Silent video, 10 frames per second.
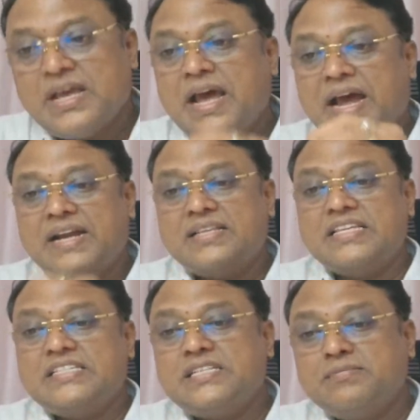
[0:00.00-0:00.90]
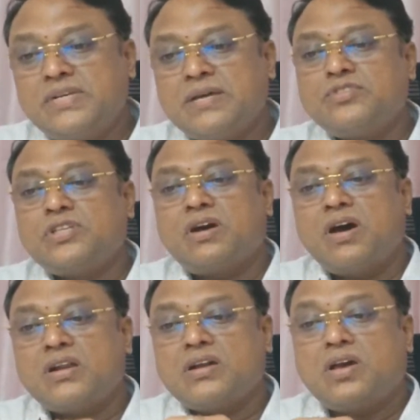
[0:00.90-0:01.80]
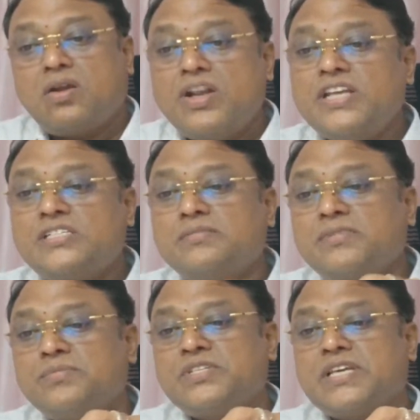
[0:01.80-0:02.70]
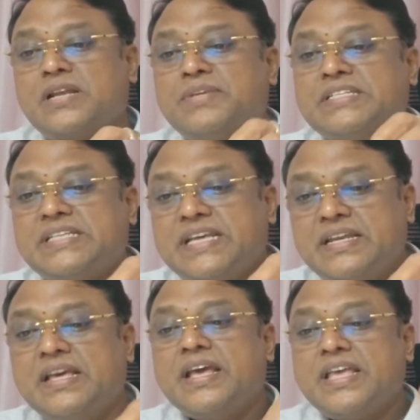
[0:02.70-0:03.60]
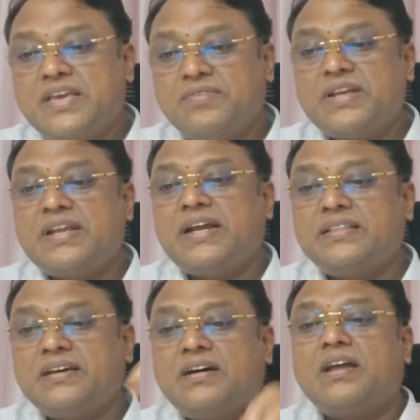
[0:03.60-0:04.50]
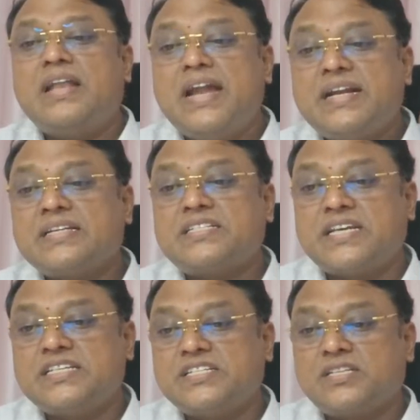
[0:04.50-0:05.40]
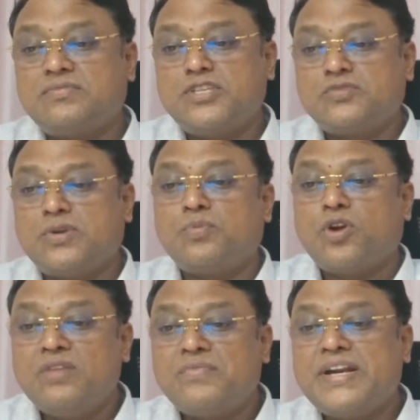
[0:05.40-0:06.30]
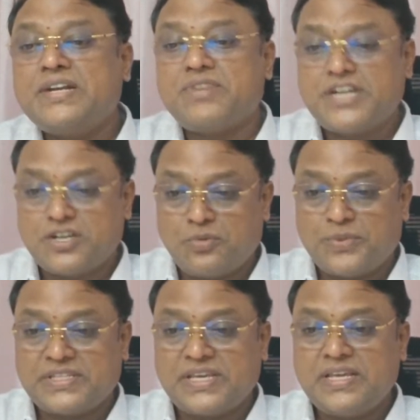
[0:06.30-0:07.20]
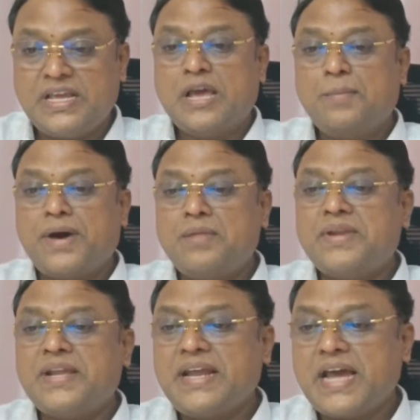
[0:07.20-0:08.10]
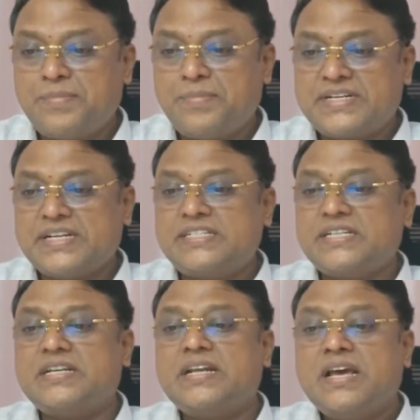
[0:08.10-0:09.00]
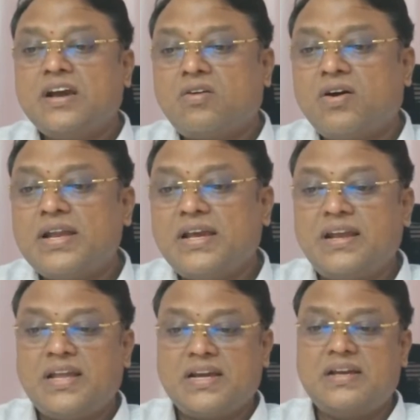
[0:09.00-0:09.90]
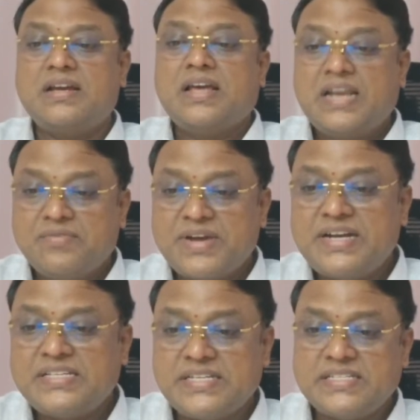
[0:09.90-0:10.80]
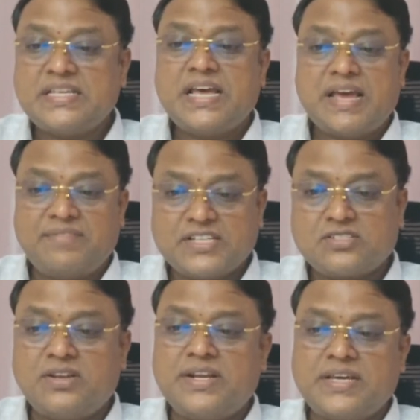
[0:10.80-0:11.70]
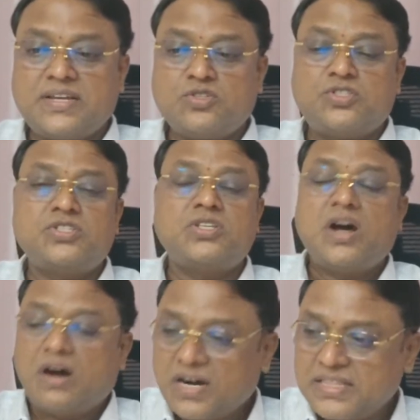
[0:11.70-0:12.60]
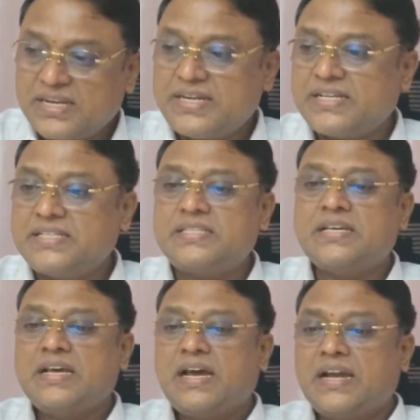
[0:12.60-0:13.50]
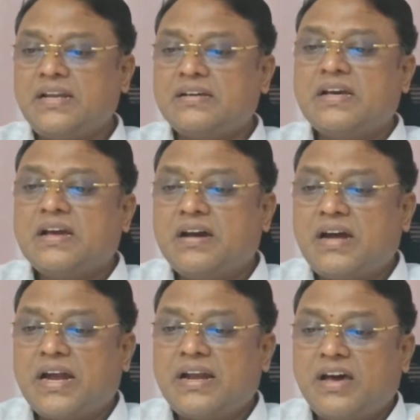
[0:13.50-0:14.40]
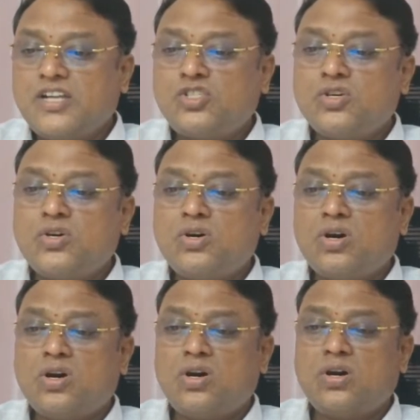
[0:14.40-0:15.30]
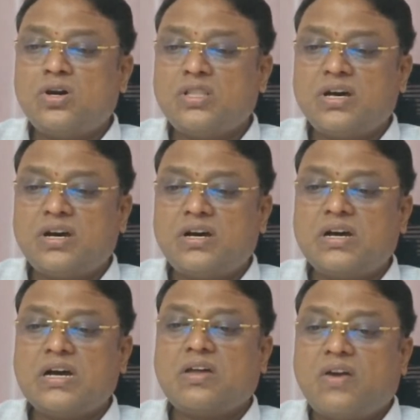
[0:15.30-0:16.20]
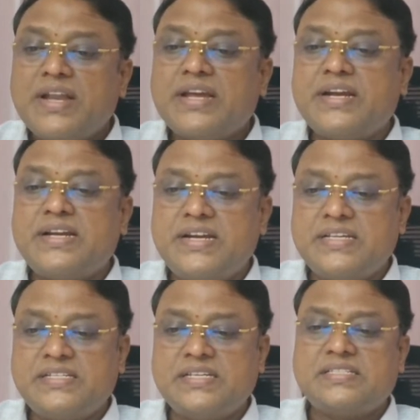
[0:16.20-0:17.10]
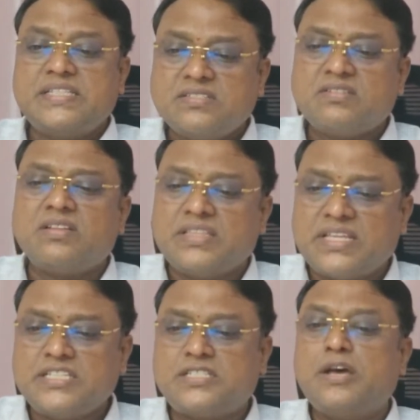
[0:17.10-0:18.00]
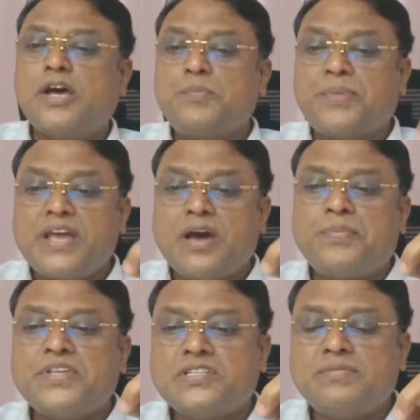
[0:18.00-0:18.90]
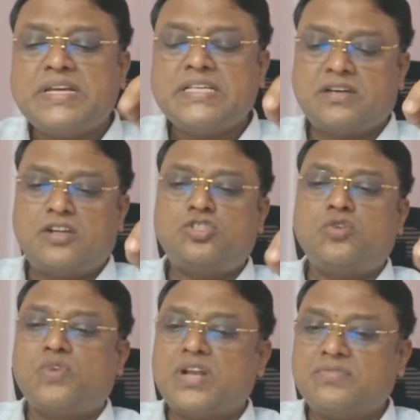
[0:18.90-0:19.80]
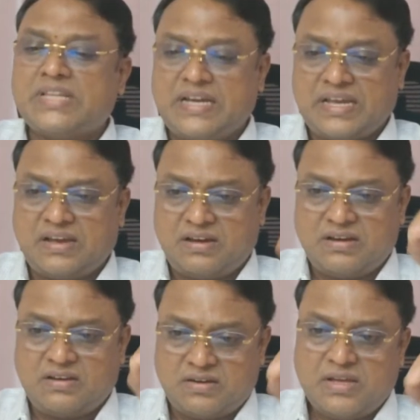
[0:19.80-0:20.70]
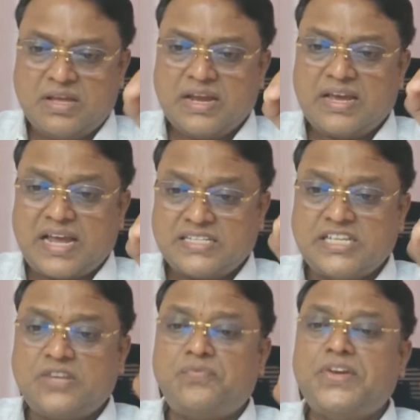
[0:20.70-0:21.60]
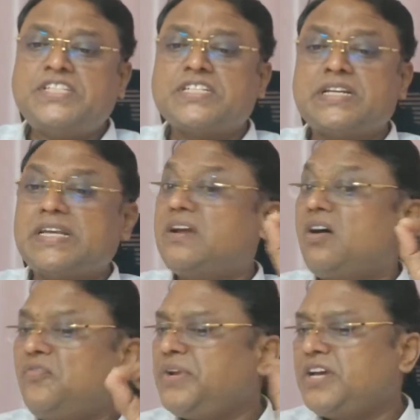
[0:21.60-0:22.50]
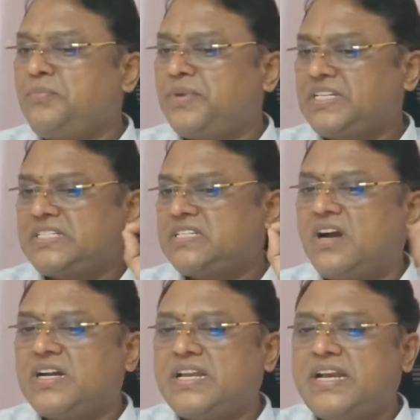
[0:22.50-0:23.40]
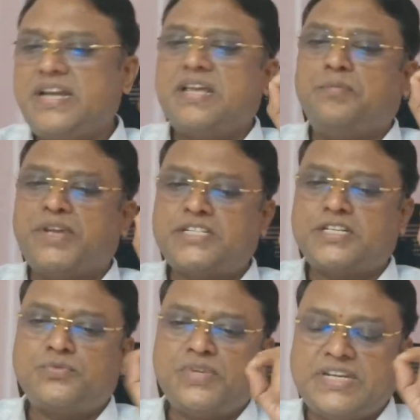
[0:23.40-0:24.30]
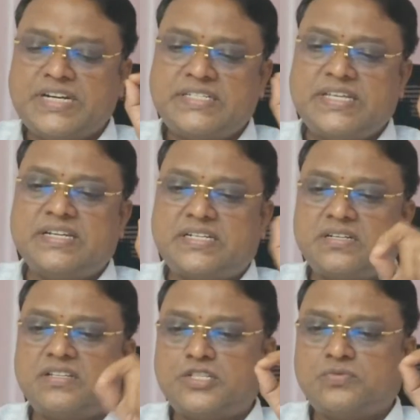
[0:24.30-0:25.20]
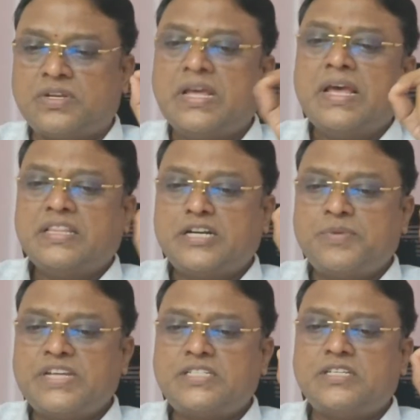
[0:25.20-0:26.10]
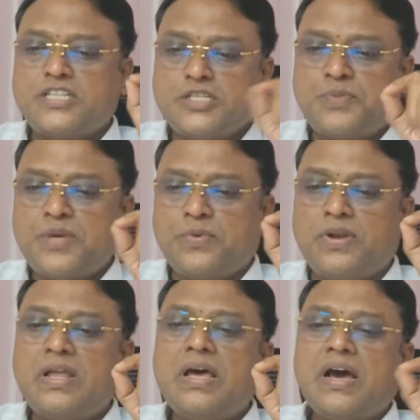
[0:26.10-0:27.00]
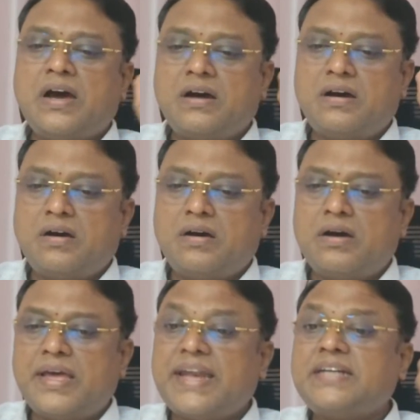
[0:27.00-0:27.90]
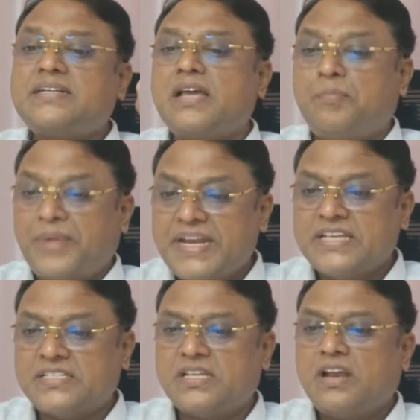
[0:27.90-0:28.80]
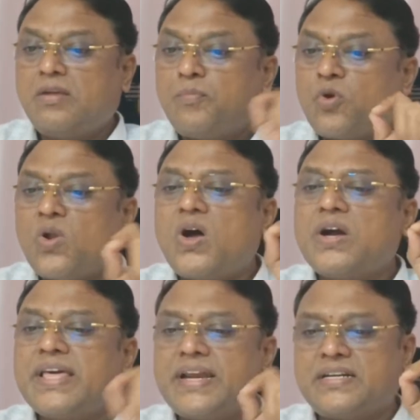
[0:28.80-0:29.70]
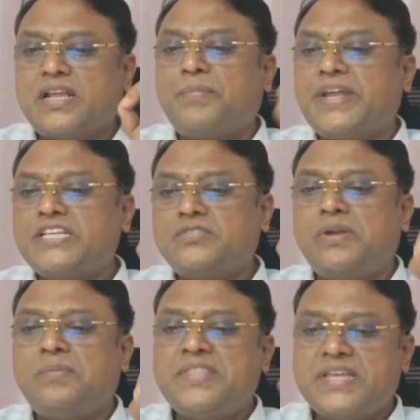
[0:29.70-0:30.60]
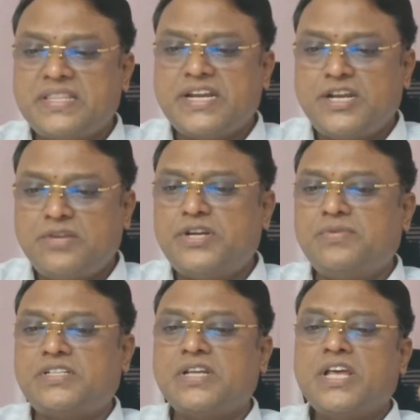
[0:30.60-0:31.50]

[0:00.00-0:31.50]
And these symptoms or chronic symptoms can be seen even at the later stages of this one. Proliferative retinopathy, pulmonary hypertension, chronic lung, liver disease, avascular necrosis, arthritis, and also the chronic kidney disease. These are all the things. And priapism is also one of the classic feature in African patients, not in Indian patients. We didn't see that this one. That means these people, erectile penis, prolonged erectile penis will be there in the individuals.